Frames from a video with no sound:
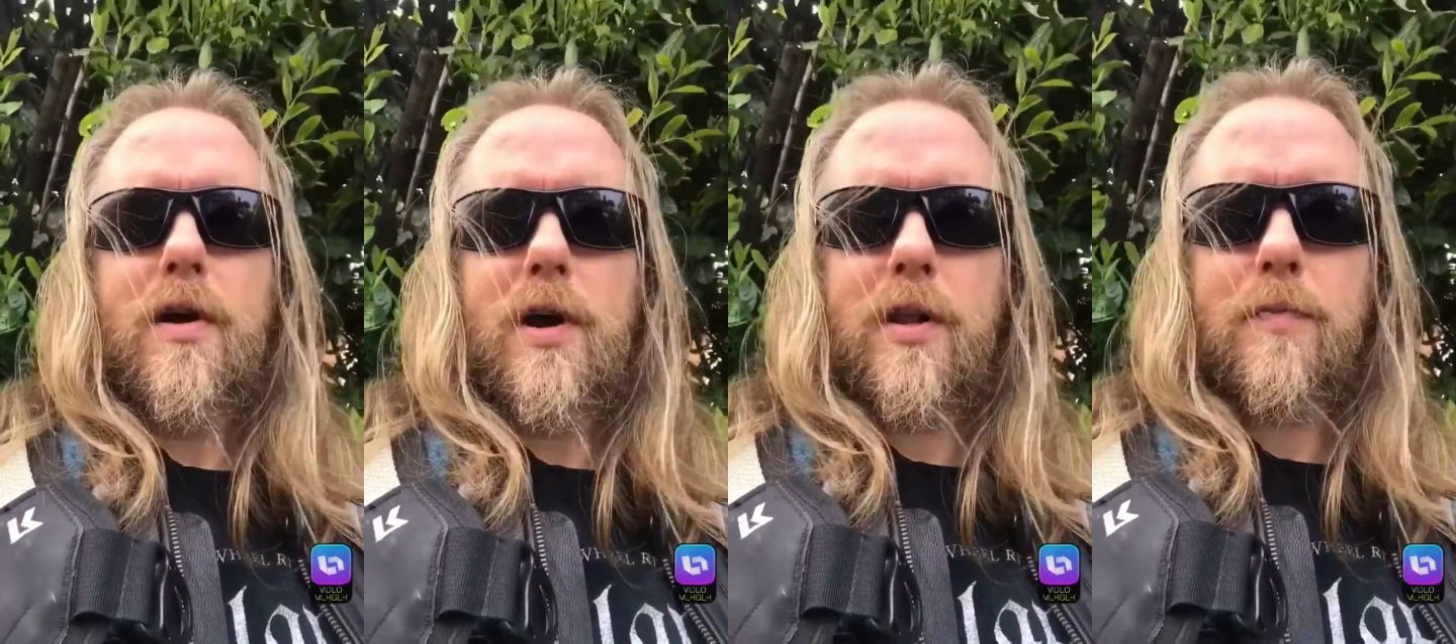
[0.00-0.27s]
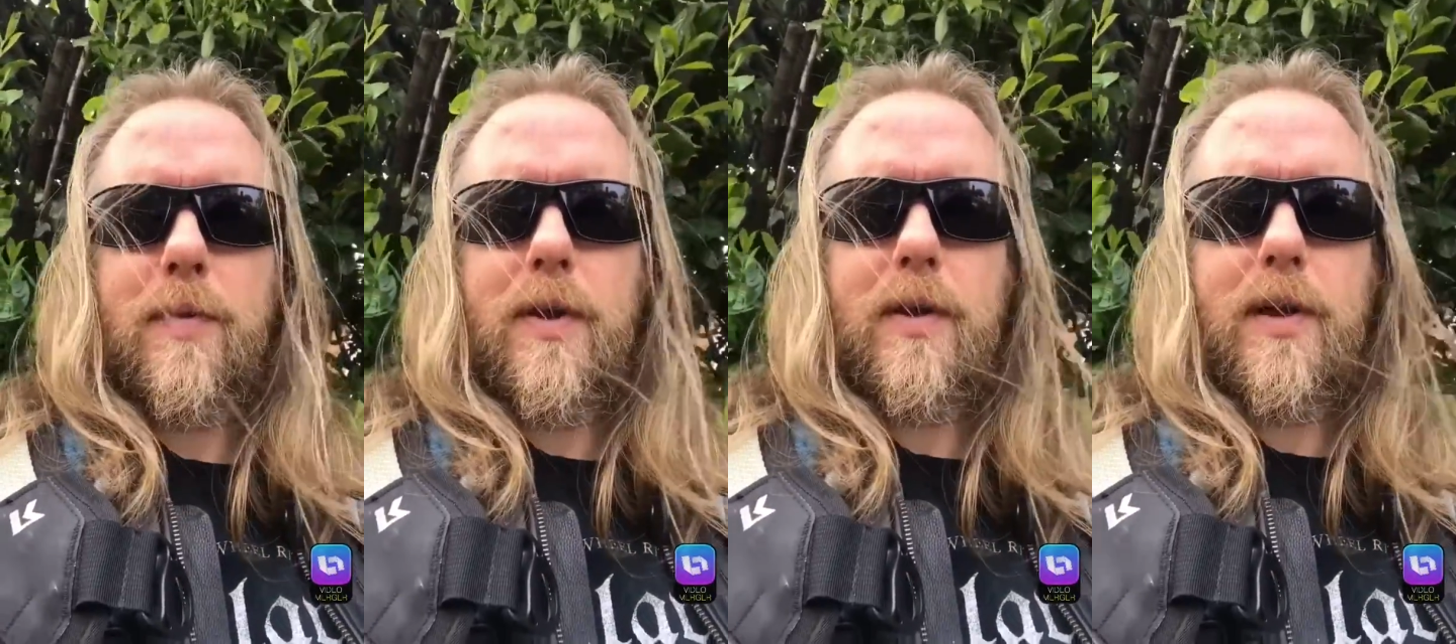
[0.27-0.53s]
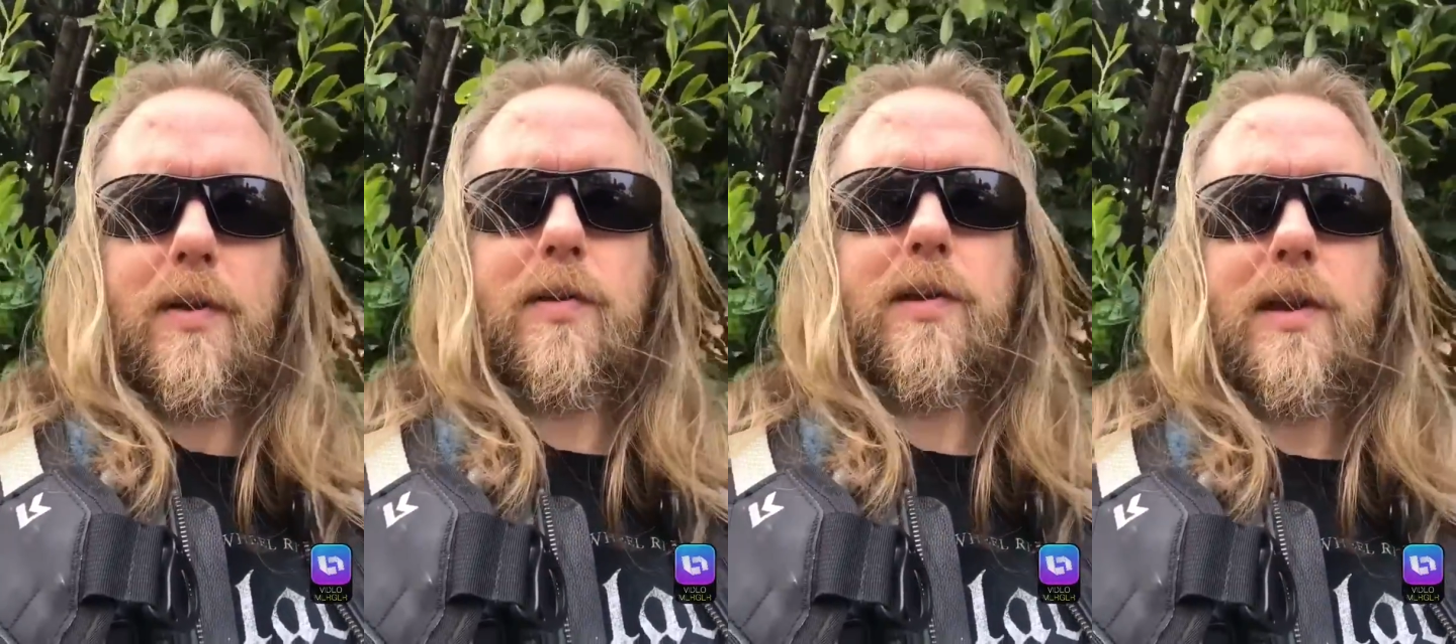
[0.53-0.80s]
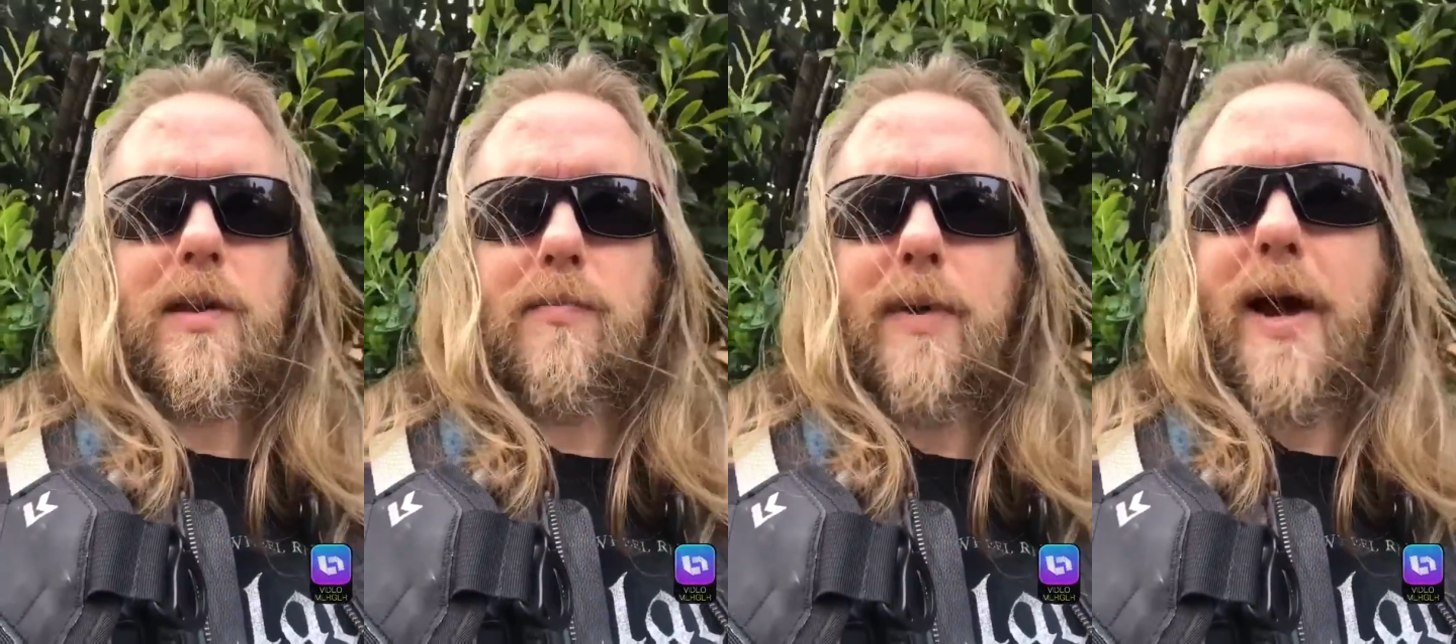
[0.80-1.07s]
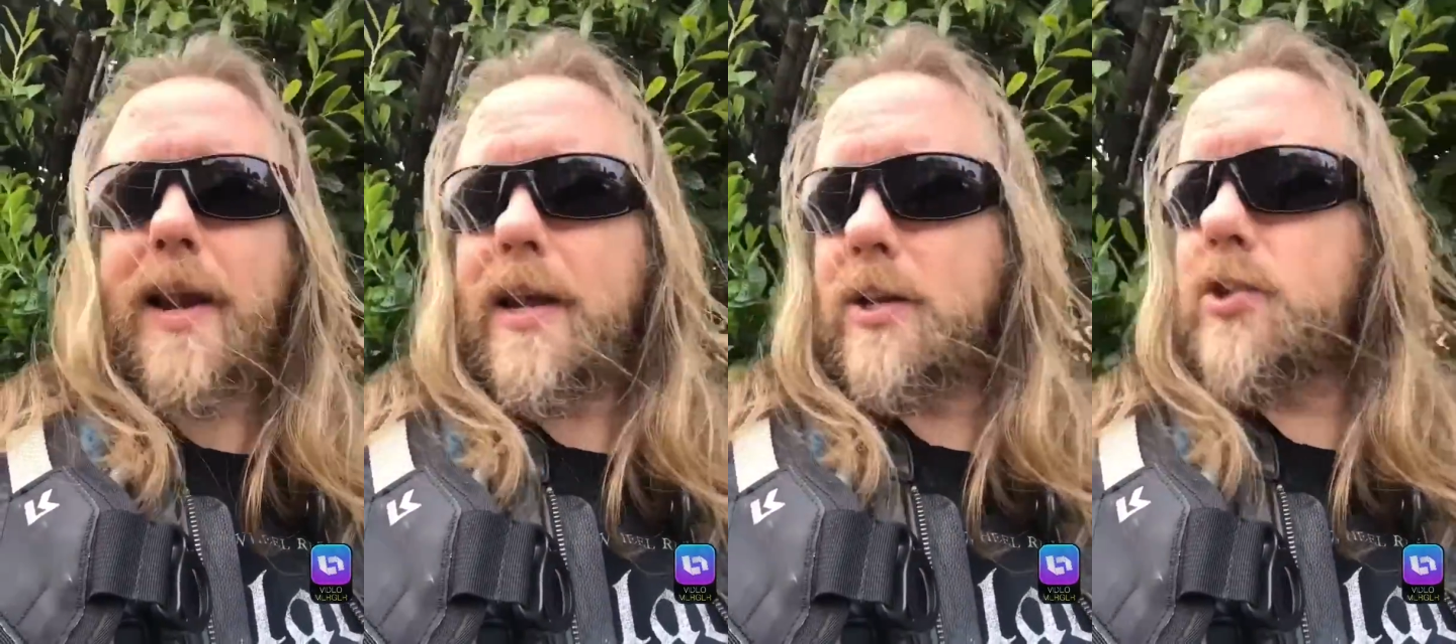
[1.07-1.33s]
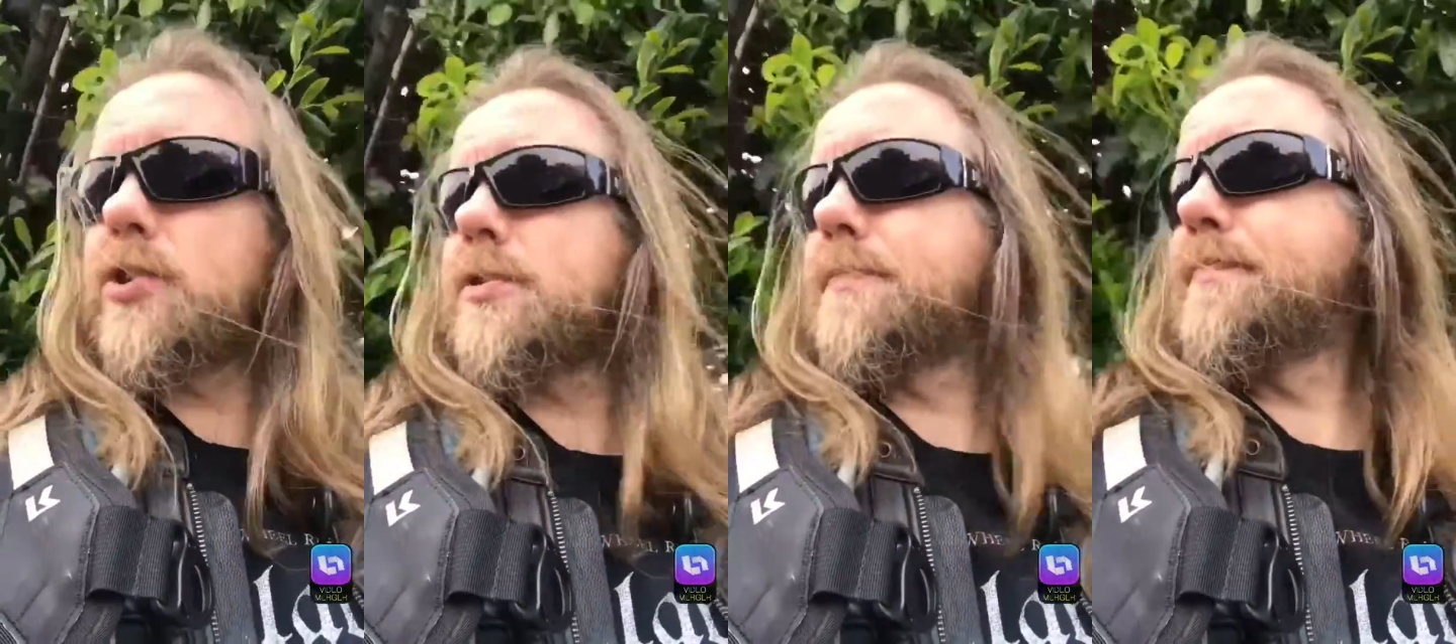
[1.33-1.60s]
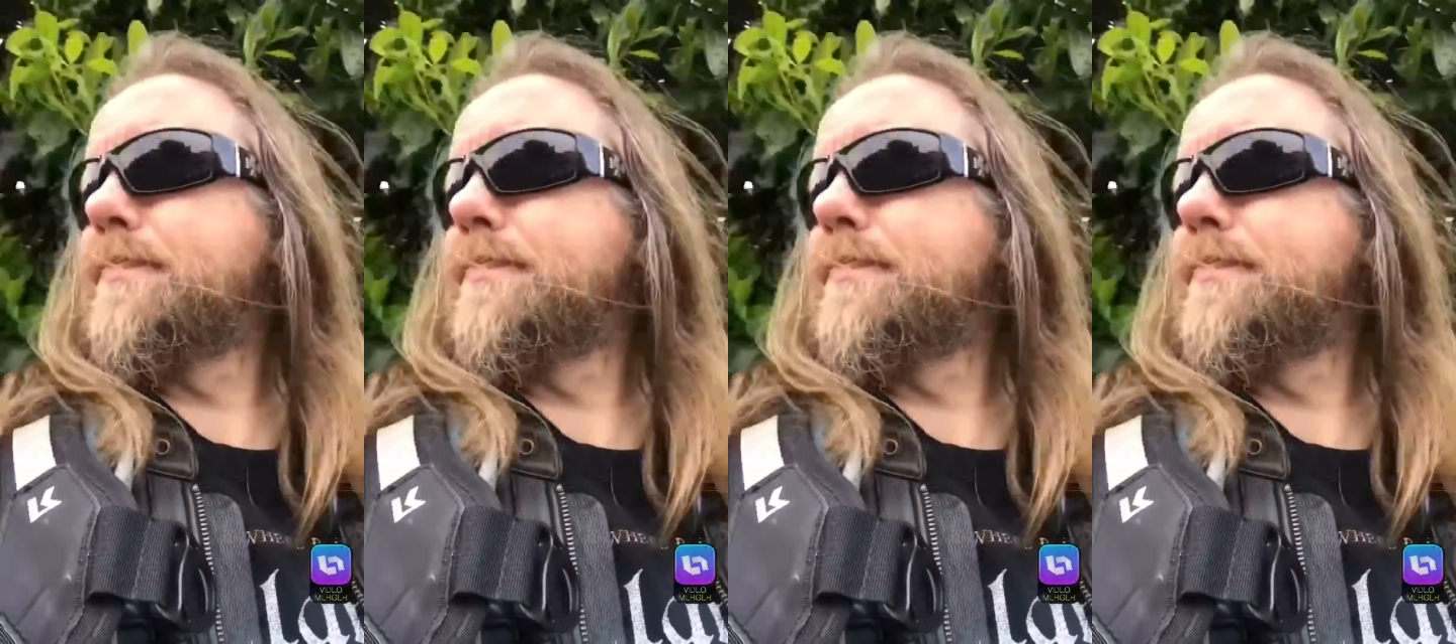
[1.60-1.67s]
experience and mileage